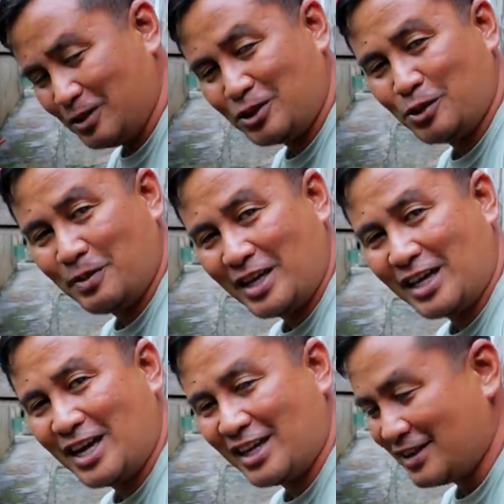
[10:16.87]
also
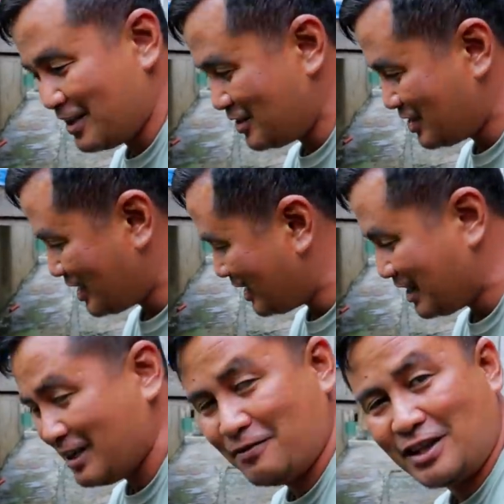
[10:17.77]
making this uh,
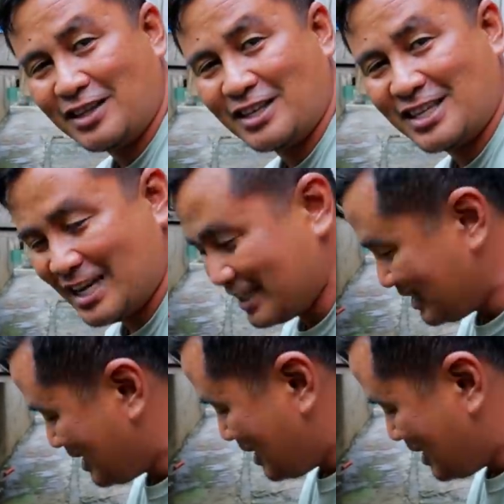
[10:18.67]
elevated tank,